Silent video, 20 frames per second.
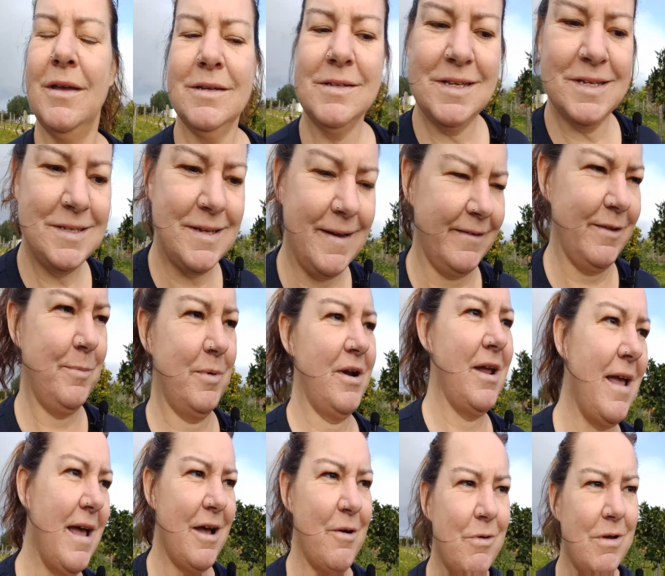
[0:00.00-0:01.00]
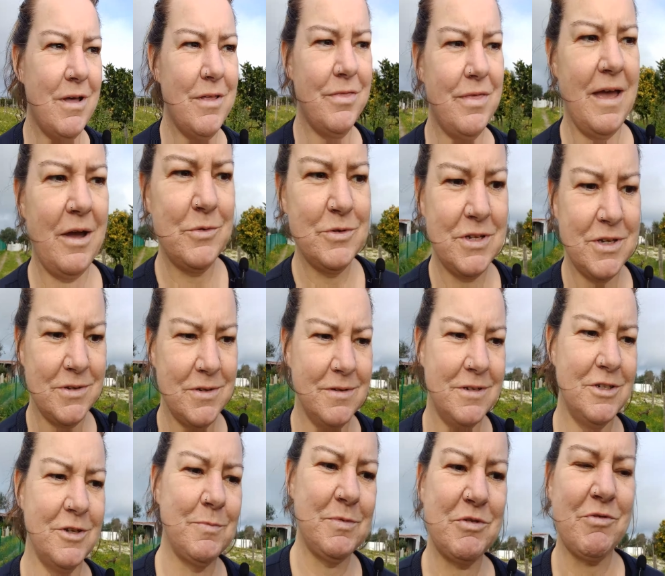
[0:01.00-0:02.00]
to celebrate our thousand
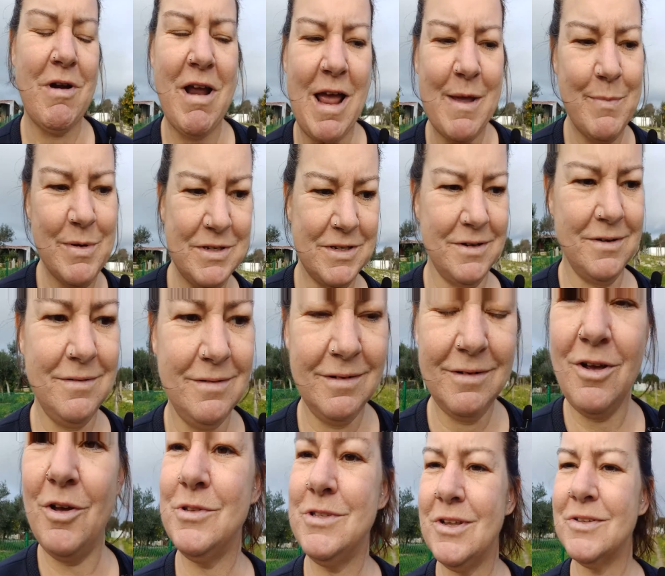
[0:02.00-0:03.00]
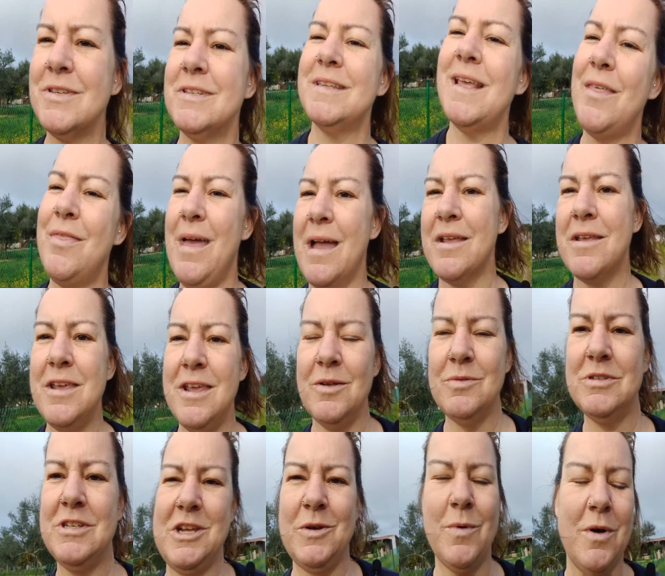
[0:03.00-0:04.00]
subscribers and also to say thank you
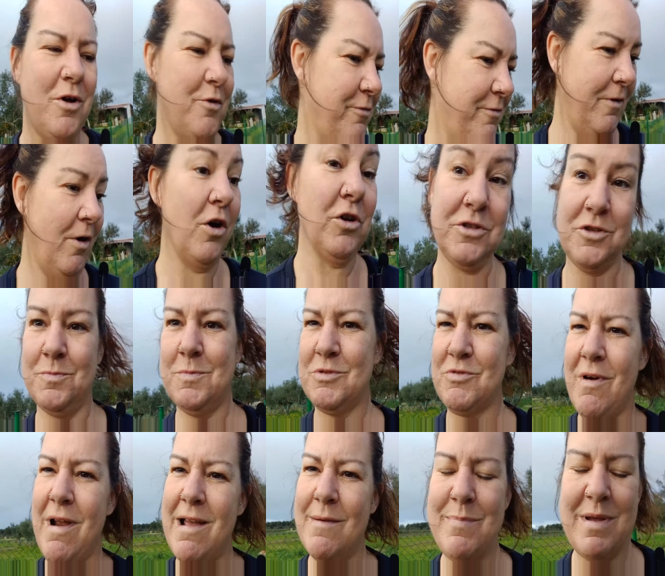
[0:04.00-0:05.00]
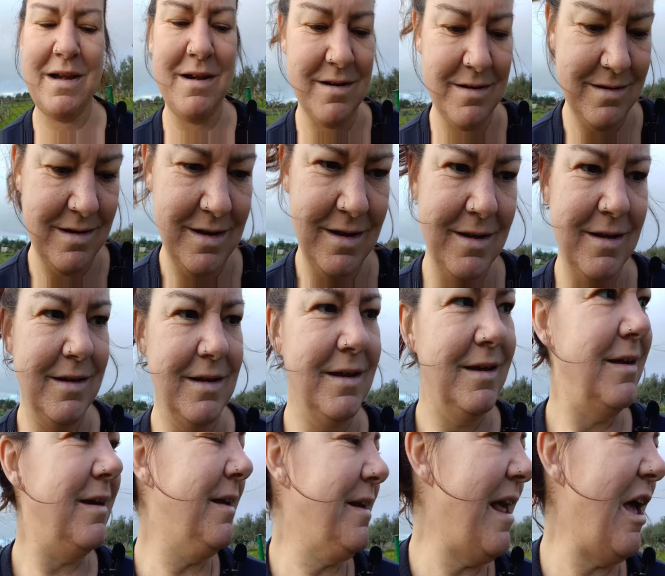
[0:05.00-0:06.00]
to you all for subscribing and,
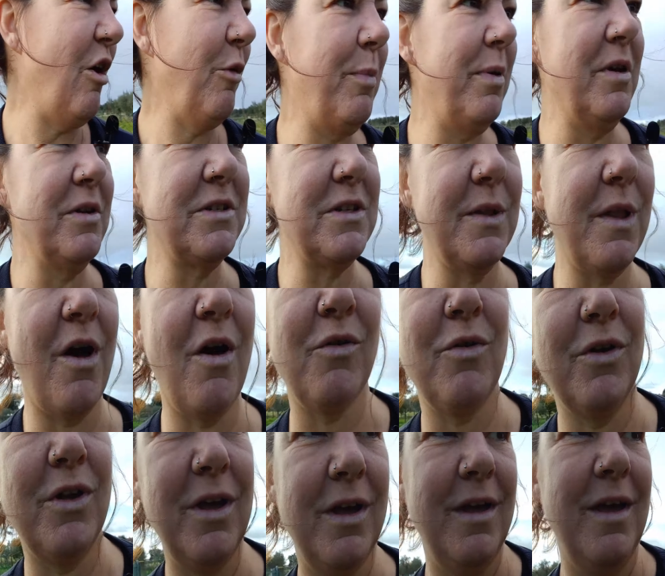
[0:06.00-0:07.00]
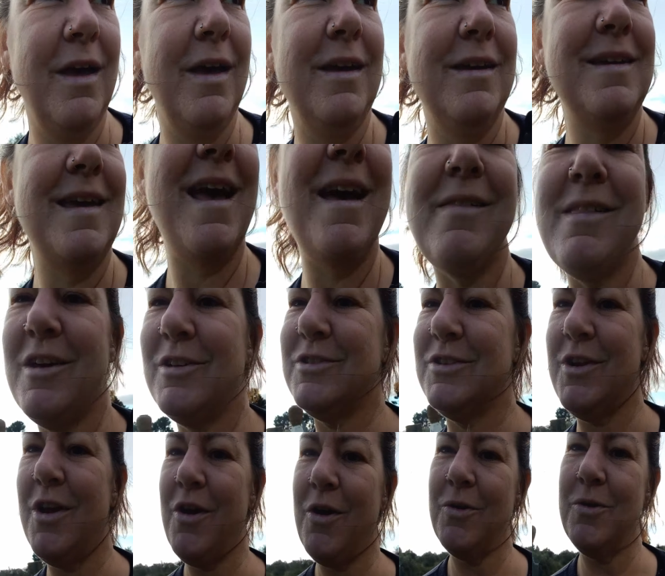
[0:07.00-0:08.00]
and helping us along. Yeah, let us
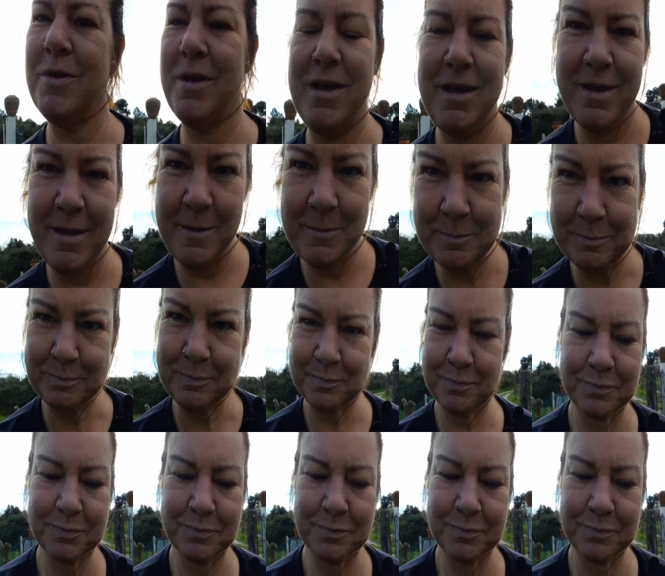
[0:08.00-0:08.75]
know. Um,